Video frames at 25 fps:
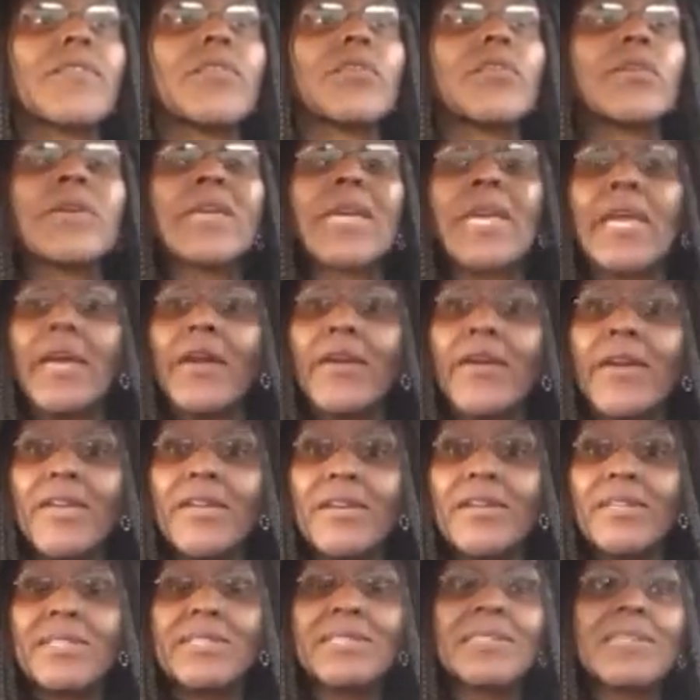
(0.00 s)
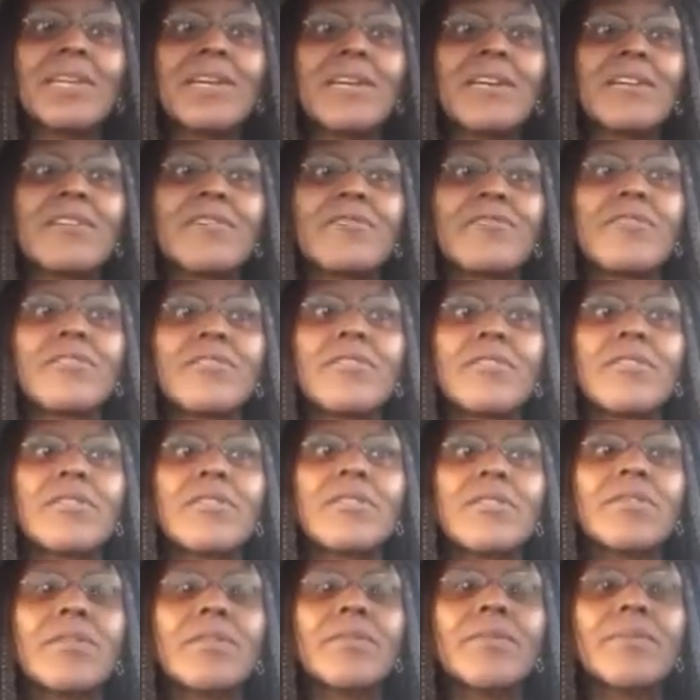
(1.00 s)
you carry yourself
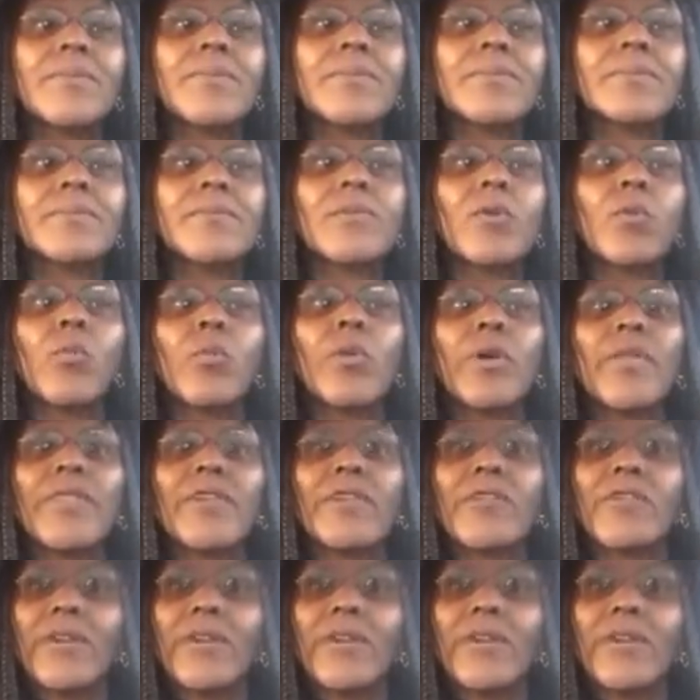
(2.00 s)
with